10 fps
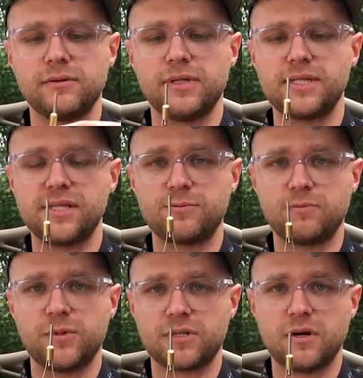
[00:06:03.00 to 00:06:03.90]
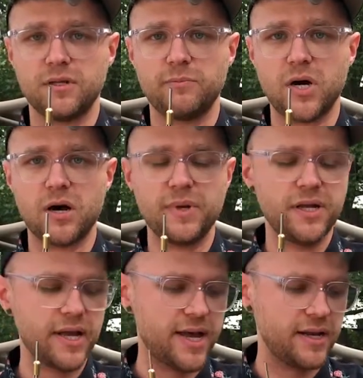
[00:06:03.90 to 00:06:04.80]
this is what's called a
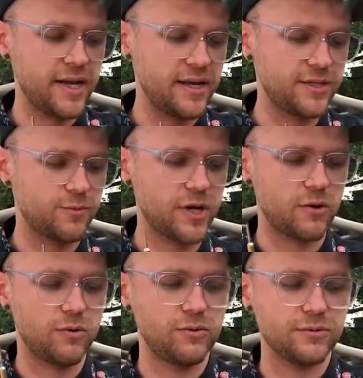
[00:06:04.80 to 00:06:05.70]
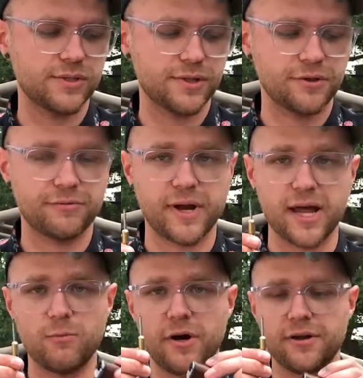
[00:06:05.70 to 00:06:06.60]
bobbin, and it is what holds the
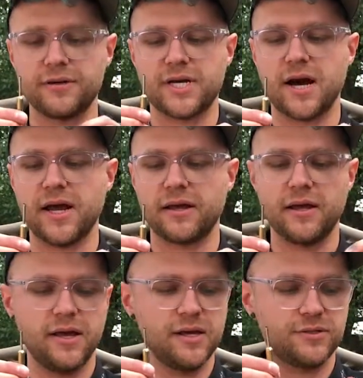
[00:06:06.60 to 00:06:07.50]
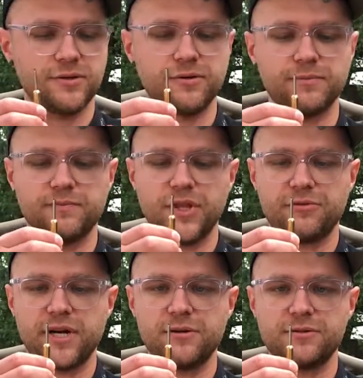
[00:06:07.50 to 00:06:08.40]
thread while you're tying. So the
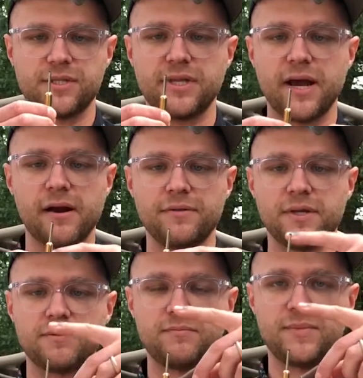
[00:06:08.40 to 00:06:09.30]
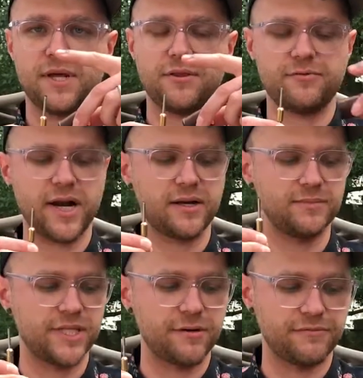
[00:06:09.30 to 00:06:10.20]
thread goes in there and the thread
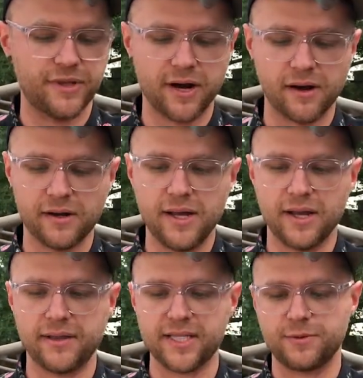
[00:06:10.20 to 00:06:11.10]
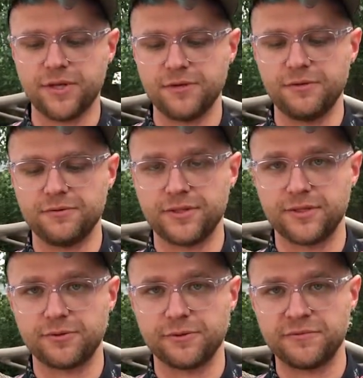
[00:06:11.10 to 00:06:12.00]
comes out of there, and that's what you use to
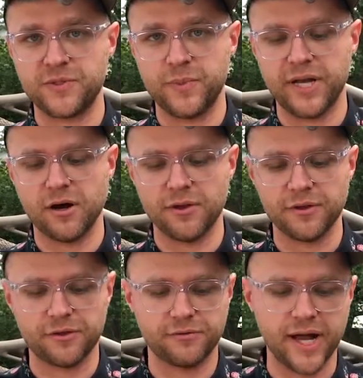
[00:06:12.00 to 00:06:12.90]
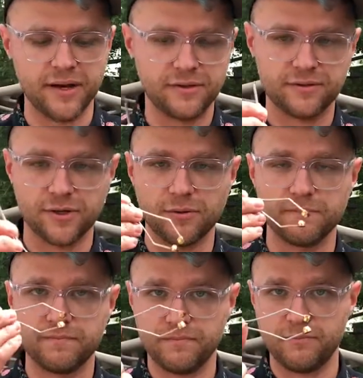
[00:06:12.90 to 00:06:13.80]
sort of spin on the thread. So
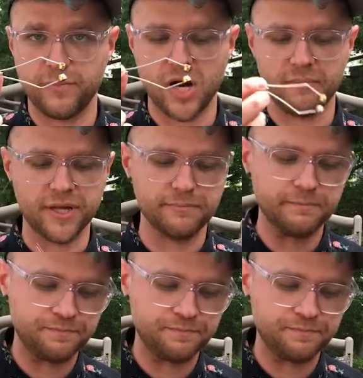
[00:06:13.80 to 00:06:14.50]
bobbin.